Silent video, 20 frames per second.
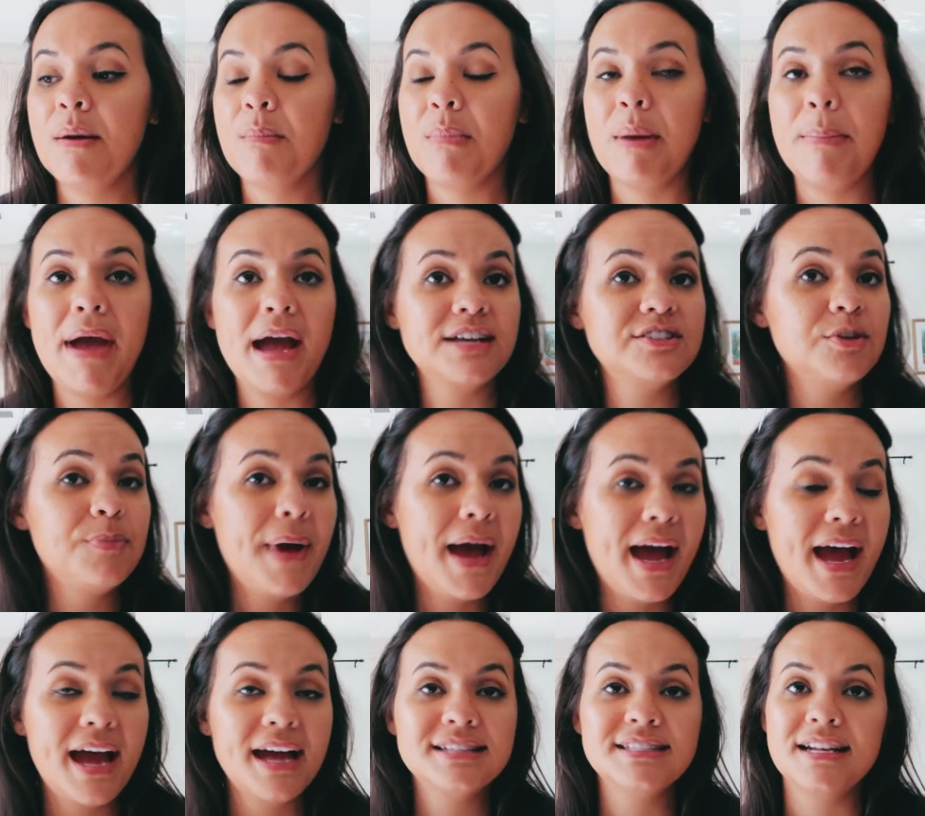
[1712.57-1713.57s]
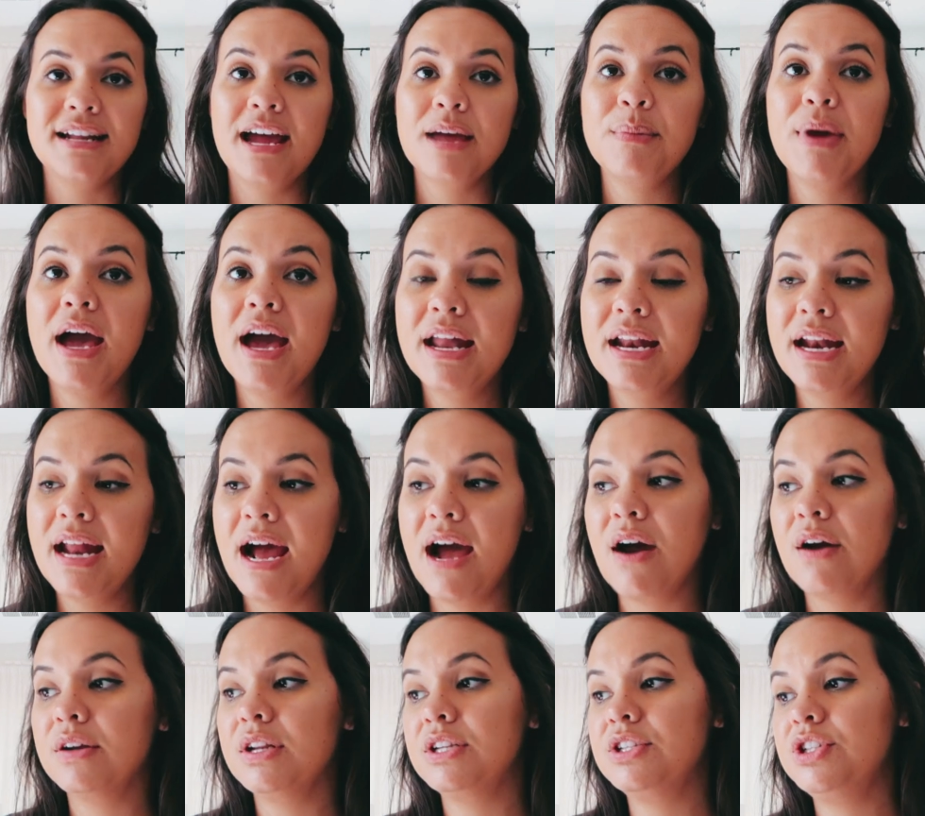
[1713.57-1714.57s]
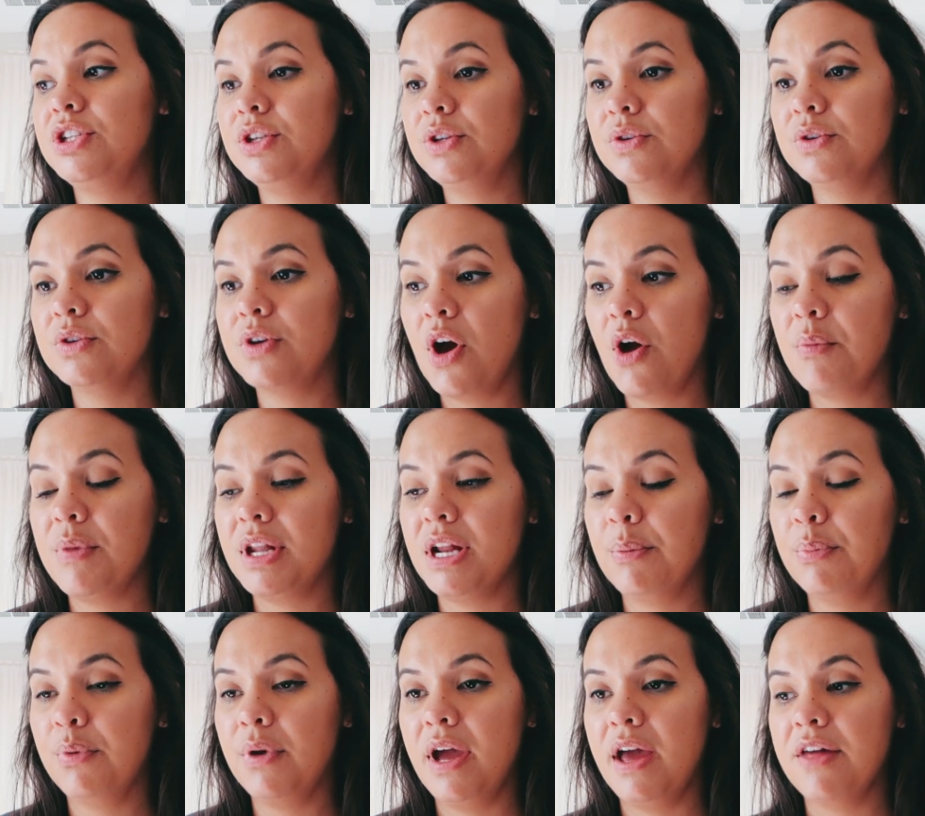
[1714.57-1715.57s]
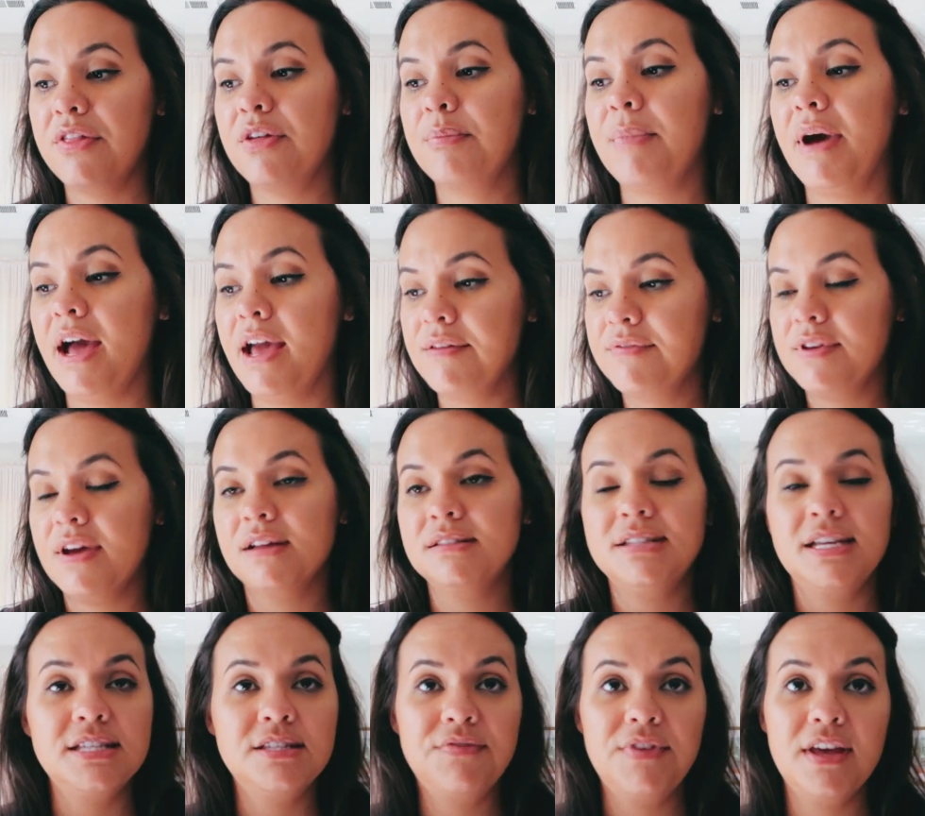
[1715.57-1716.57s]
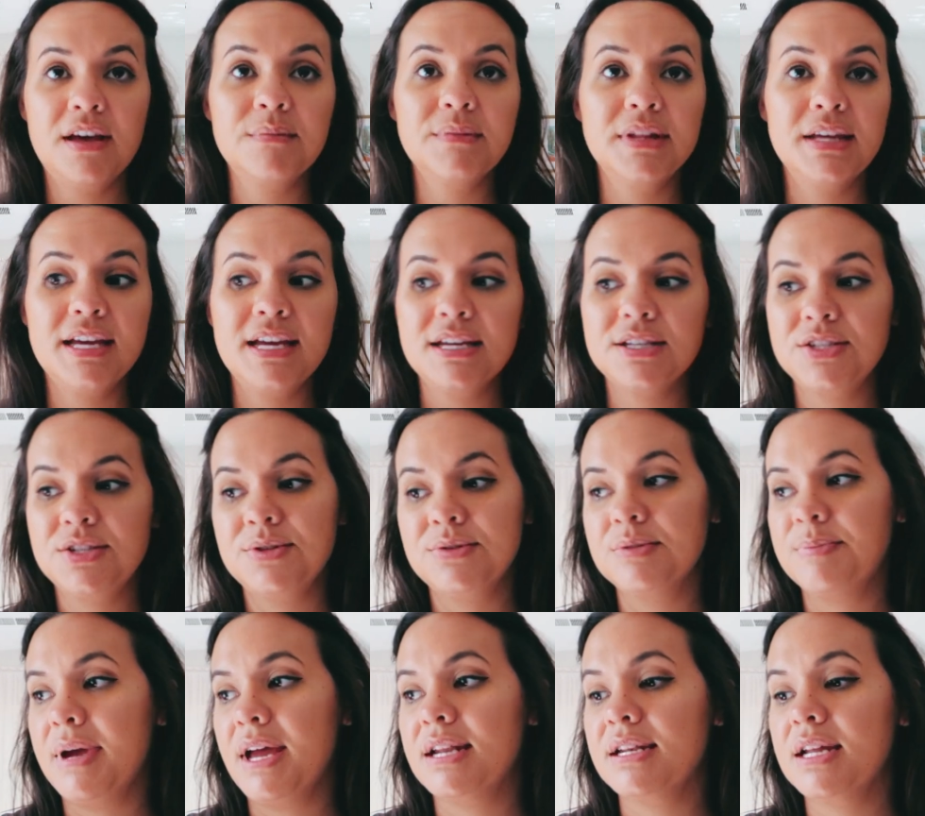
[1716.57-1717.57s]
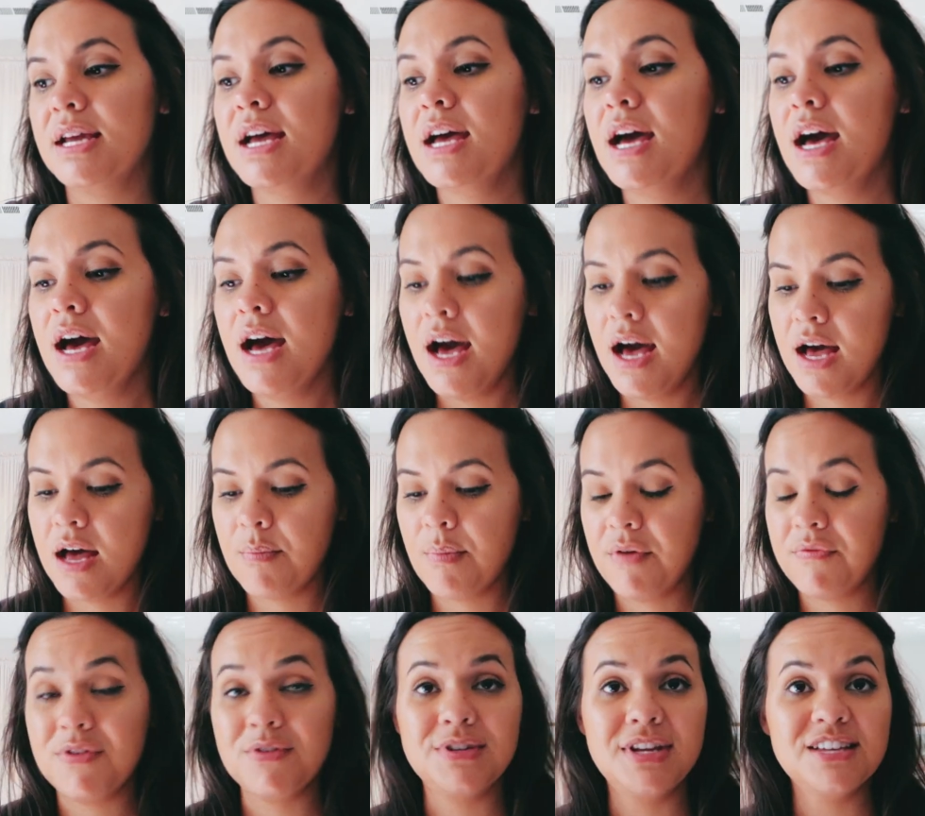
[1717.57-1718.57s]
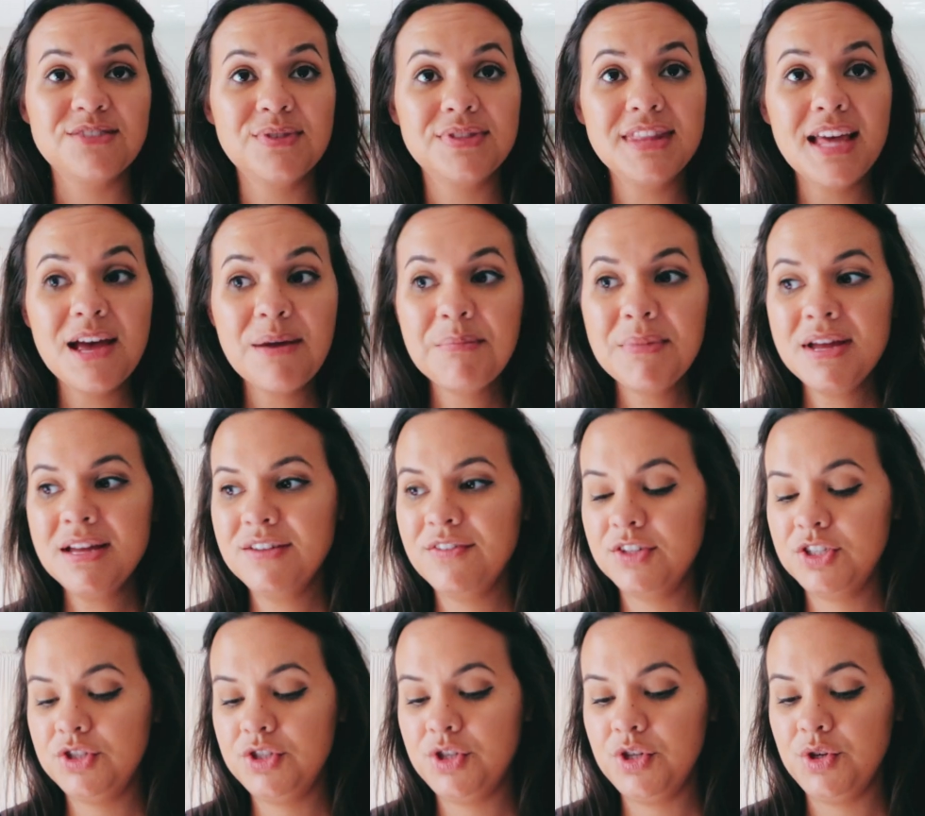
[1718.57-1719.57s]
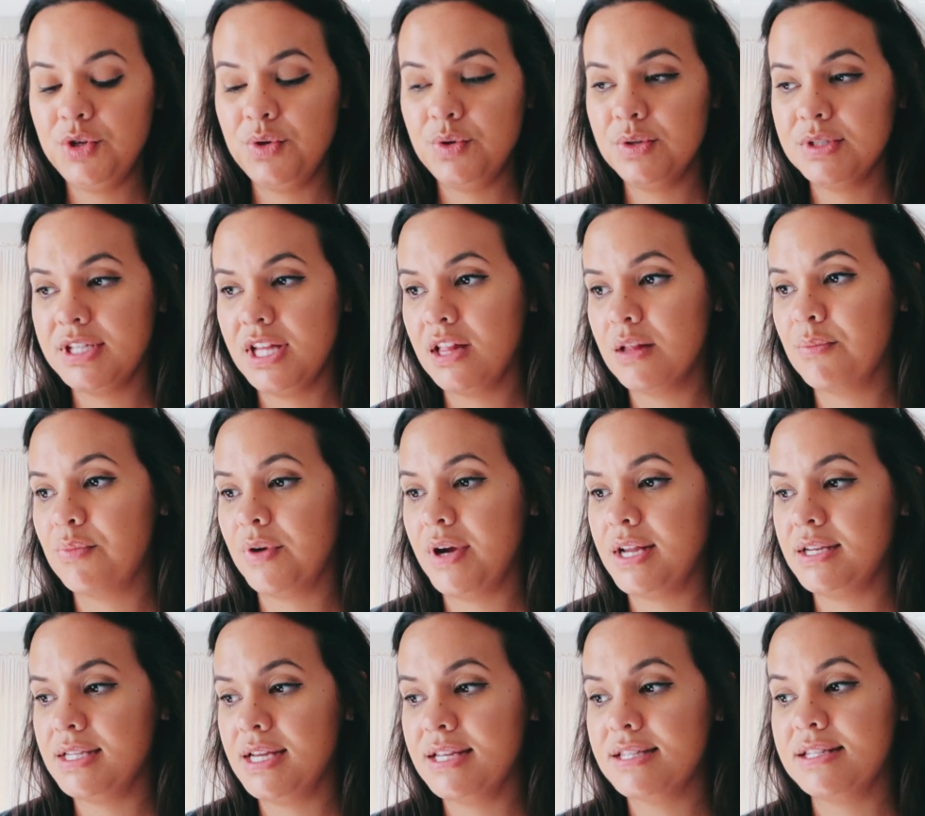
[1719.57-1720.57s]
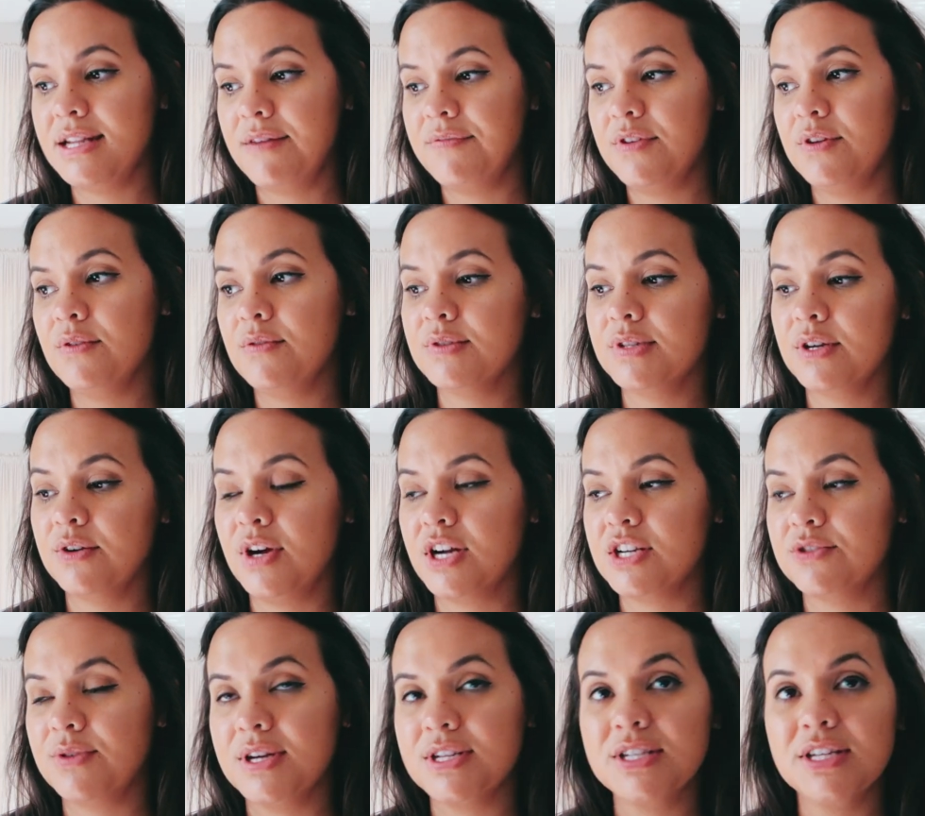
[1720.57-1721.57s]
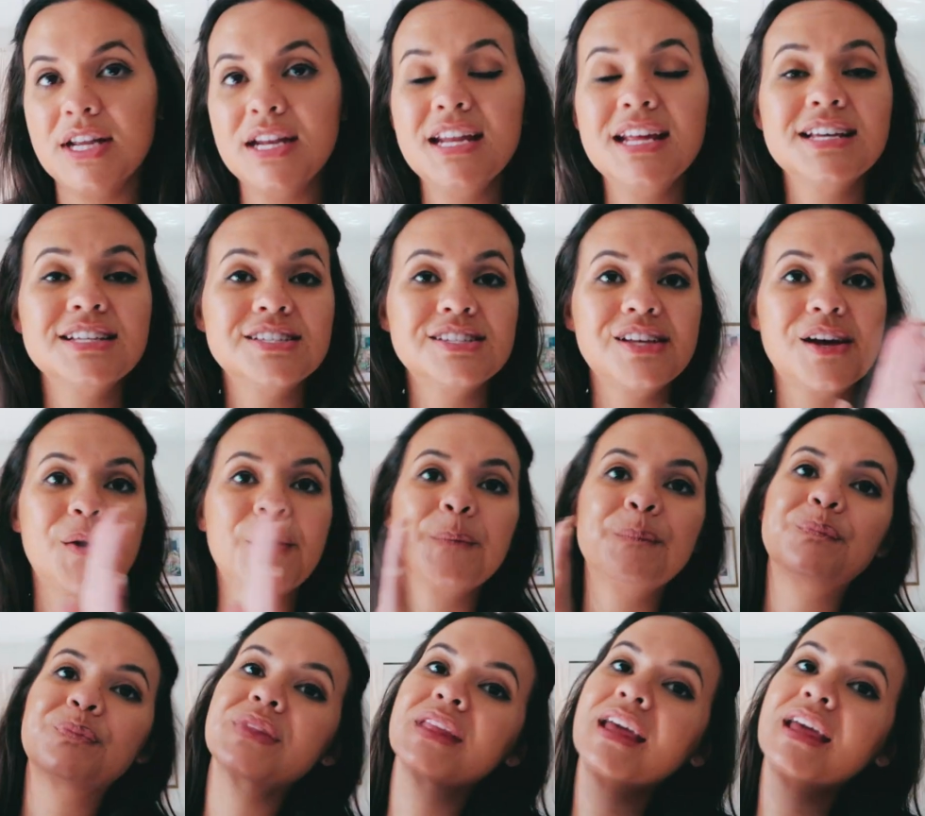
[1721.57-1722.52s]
My bags are packed and I'm headed out to go meet up with my fiance's family to spend um, a few days with them to celebrate his nephew's graduation. So